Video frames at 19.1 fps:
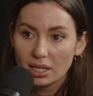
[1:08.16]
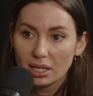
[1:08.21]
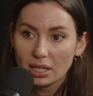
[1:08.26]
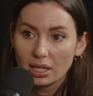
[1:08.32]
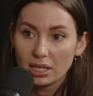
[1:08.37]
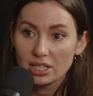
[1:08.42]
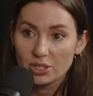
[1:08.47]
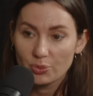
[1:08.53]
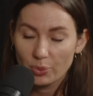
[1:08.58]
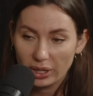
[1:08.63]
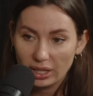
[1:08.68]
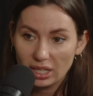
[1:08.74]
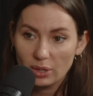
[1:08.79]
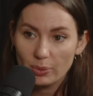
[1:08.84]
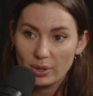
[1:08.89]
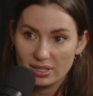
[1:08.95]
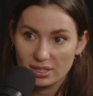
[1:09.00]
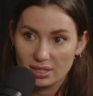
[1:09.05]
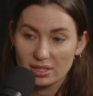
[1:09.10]
Israeli
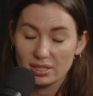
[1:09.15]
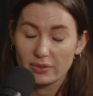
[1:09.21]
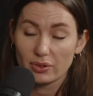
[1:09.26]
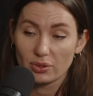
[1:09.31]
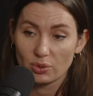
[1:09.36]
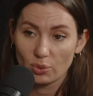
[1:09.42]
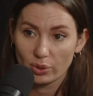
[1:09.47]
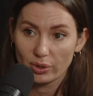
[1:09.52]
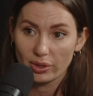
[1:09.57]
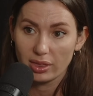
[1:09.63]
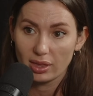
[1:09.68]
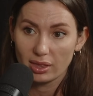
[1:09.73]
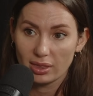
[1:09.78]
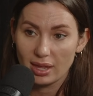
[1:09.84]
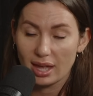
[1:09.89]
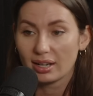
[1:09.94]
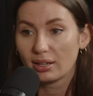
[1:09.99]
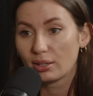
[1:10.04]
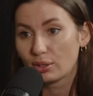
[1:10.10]
residents of the north. And
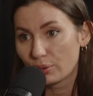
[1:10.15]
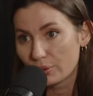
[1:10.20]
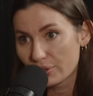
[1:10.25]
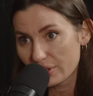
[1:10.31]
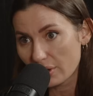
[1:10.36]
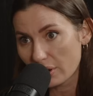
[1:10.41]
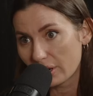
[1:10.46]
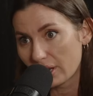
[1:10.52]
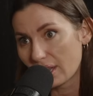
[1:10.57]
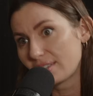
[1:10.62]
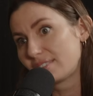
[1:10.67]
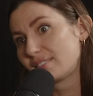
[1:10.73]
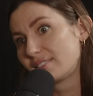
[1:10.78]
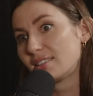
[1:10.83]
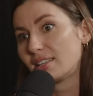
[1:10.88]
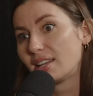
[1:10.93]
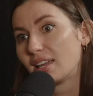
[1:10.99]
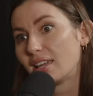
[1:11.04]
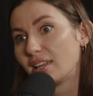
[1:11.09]
that includes our guest
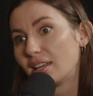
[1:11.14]
today,